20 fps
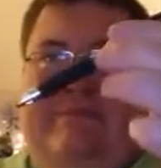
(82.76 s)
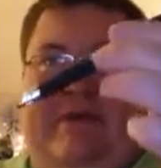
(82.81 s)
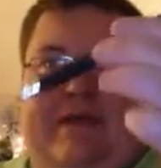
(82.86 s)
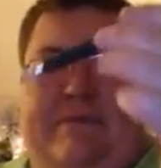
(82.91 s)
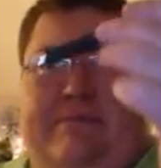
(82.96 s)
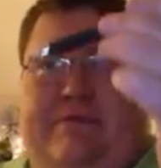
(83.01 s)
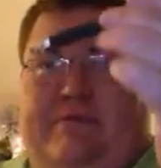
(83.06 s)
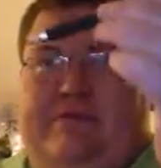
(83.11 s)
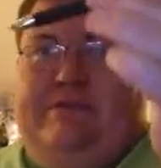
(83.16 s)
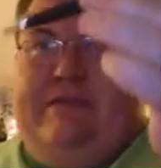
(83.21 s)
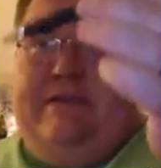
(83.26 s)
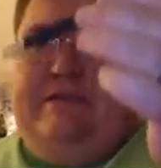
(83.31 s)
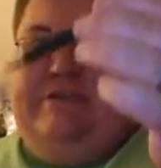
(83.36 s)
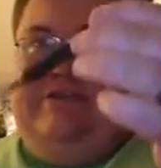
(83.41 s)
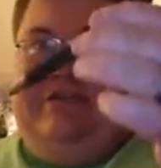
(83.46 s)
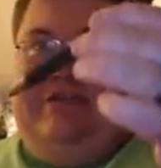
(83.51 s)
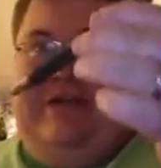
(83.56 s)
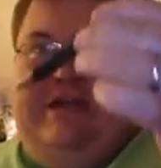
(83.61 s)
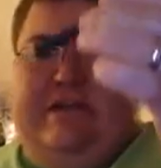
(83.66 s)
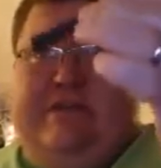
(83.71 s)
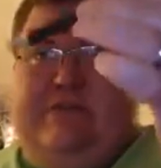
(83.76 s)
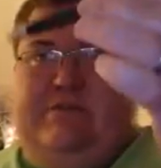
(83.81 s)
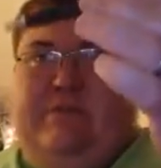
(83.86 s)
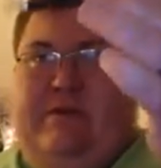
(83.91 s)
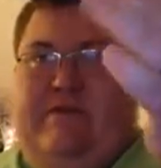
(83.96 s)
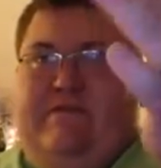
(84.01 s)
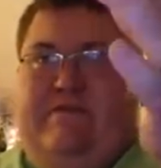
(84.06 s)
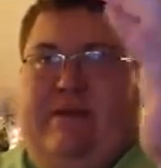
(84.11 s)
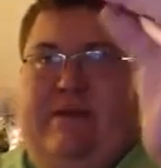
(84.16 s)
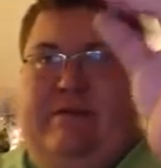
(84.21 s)
paper, sign checks,
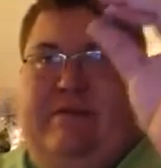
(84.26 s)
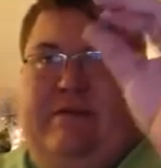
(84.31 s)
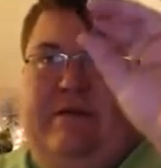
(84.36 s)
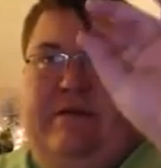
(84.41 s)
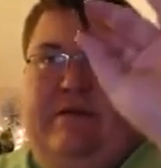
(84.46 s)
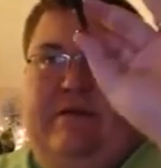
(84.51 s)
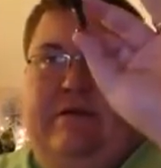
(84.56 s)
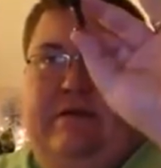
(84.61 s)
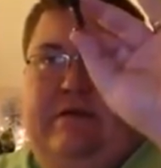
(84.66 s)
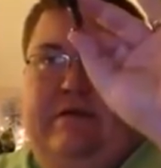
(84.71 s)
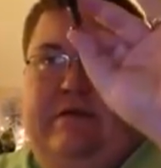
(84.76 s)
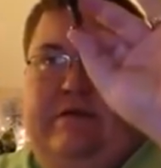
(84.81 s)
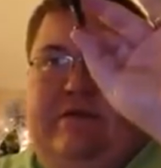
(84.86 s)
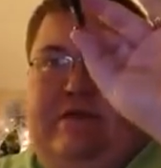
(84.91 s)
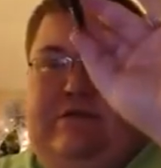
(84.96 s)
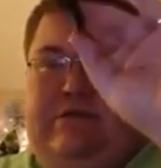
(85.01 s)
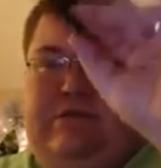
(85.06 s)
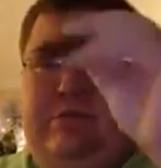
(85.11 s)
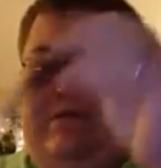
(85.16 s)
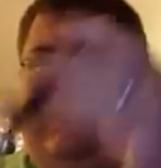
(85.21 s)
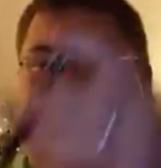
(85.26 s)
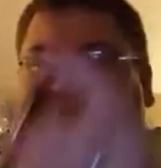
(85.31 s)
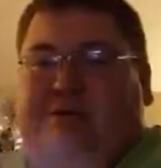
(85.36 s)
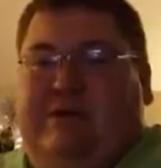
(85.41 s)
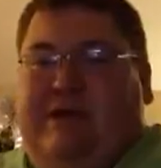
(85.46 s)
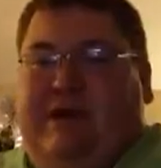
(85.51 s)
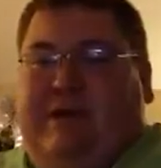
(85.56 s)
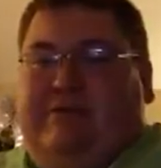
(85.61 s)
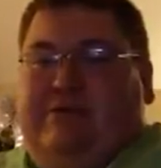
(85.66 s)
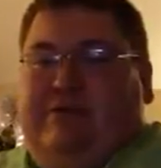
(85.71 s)
whatever it may be, this would be the
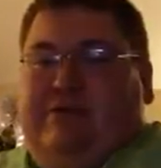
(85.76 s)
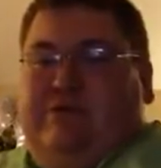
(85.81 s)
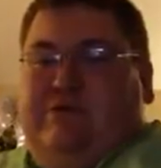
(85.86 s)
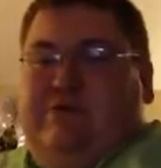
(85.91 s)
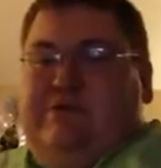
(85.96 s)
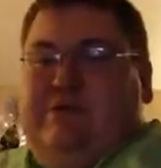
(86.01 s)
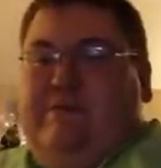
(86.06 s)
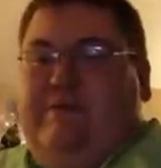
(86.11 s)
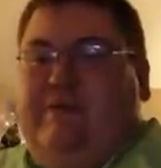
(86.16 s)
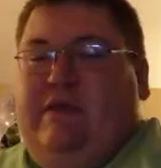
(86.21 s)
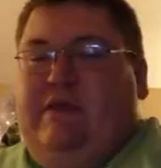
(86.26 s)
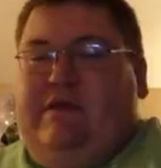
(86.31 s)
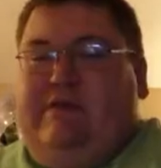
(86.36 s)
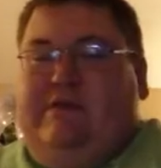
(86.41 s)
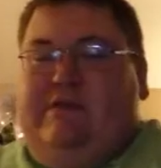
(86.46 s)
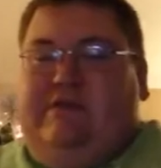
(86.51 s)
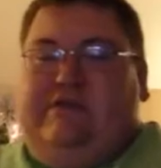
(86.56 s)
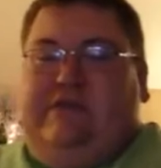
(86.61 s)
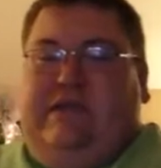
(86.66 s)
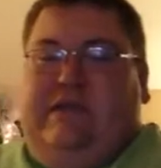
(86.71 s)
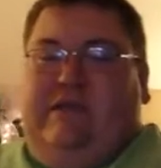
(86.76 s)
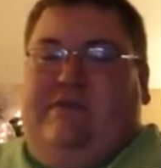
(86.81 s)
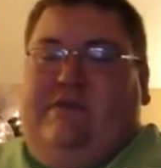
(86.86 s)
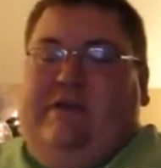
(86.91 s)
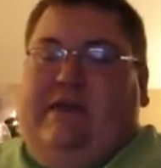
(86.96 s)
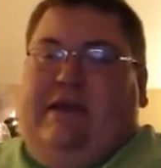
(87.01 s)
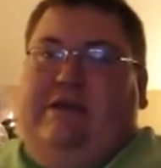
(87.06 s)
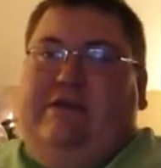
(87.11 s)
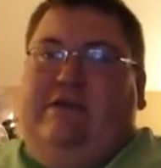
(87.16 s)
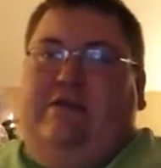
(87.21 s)
pen I would use. The second
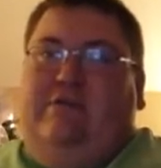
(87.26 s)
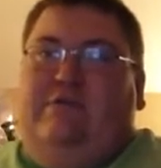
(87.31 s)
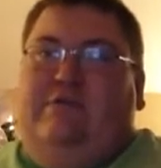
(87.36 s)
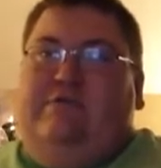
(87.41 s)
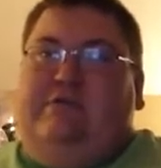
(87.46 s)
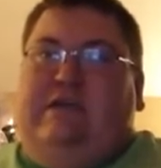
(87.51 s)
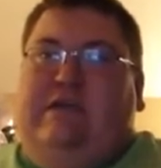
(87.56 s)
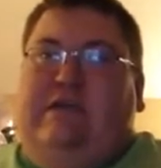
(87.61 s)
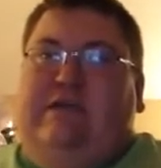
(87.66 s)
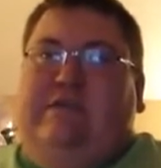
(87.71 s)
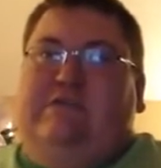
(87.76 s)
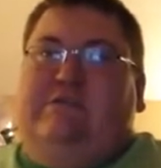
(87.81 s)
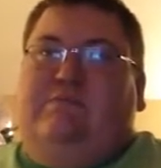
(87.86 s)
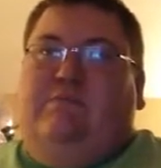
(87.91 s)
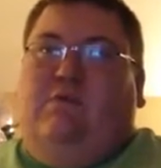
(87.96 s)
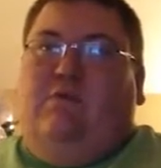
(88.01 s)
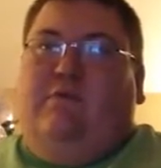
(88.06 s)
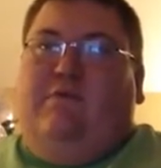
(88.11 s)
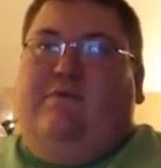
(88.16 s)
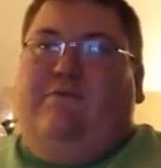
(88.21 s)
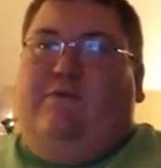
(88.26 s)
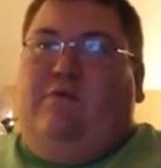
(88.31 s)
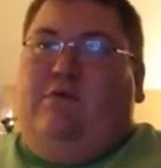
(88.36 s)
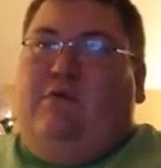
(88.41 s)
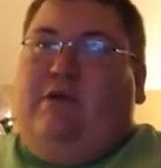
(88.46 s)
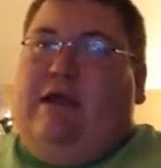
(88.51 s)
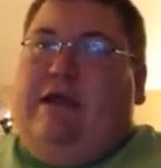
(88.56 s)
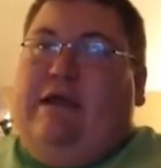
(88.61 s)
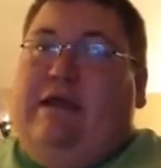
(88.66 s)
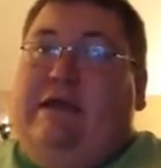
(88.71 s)
thing I use is more
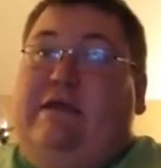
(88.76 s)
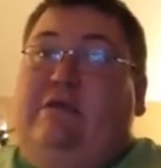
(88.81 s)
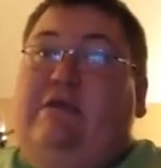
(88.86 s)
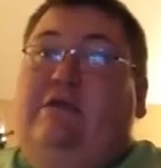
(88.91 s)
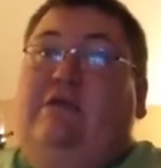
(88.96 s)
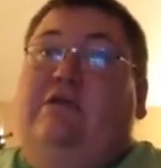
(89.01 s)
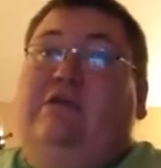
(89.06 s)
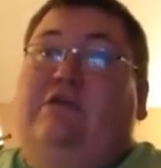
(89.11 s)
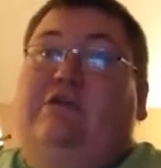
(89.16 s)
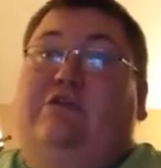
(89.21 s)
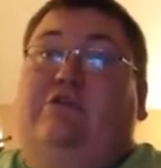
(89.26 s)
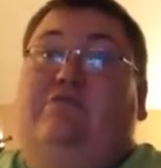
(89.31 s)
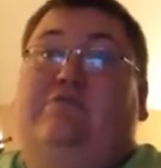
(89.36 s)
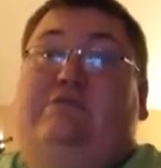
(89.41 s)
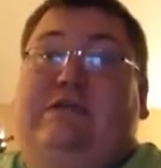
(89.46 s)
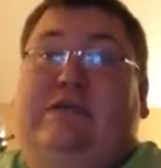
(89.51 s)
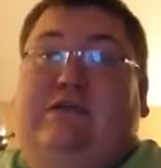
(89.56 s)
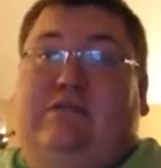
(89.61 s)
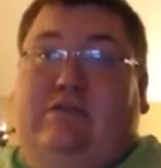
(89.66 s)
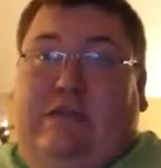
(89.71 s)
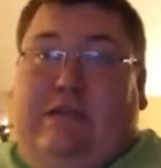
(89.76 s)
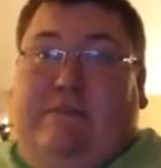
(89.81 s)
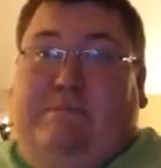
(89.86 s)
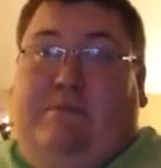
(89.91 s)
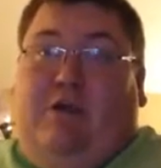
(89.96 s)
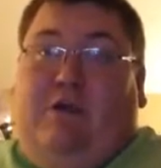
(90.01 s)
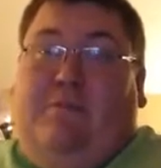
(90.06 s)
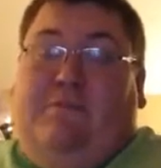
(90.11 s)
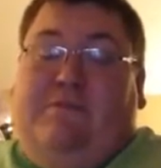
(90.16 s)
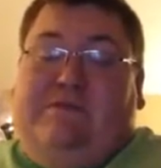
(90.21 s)
for a utility
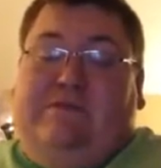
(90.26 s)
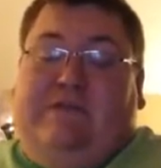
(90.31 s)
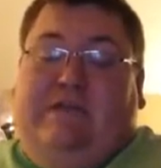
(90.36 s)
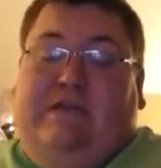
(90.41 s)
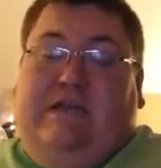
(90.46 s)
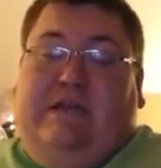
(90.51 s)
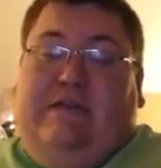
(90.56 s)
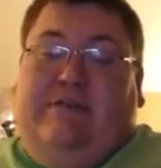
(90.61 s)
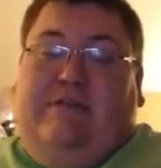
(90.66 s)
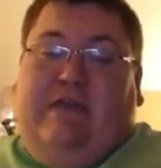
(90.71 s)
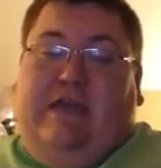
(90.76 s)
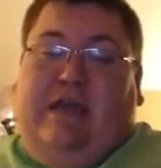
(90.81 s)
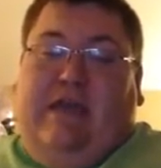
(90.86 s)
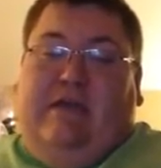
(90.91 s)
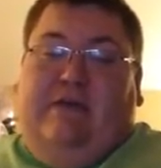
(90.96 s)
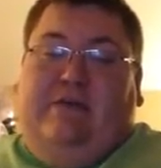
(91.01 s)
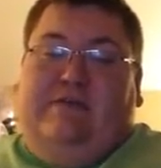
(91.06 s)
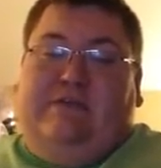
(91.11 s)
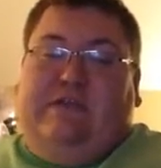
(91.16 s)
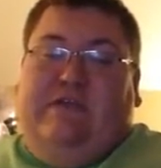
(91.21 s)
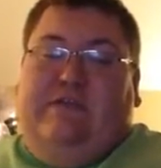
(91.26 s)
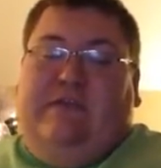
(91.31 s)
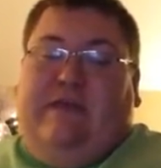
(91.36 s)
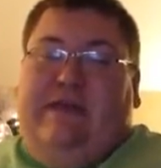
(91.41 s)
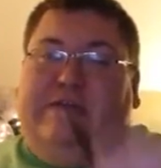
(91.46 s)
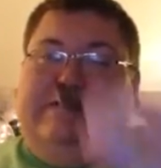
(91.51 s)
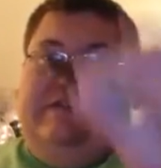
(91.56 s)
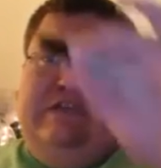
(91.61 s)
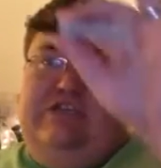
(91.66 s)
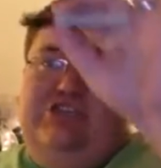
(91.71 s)
purpose than anything else, and
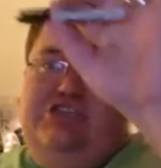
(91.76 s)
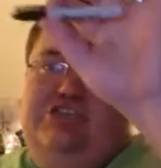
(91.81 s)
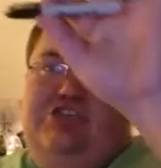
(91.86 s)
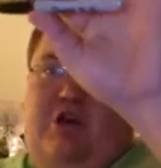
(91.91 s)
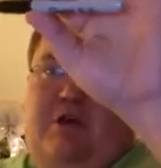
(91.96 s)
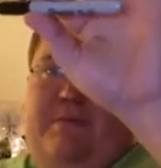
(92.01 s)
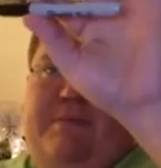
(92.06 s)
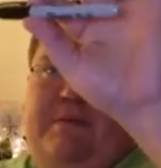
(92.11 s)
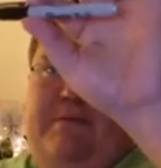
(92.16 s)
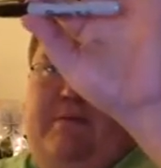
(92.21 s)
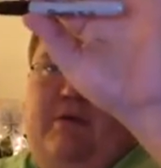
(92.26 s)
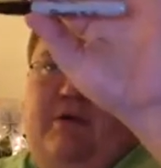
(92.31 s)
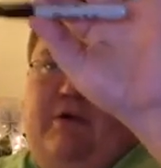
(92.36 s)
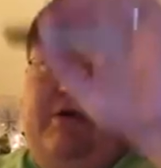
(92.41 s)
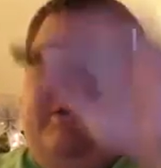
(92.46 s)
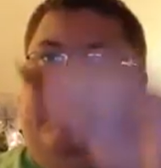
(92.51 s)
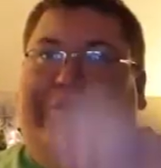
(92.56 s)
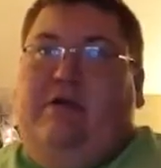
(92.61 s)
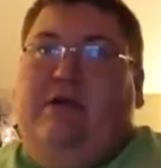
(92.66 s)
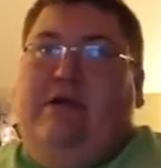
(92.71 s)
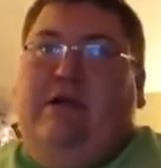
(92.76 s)
that is a Sharpie marker.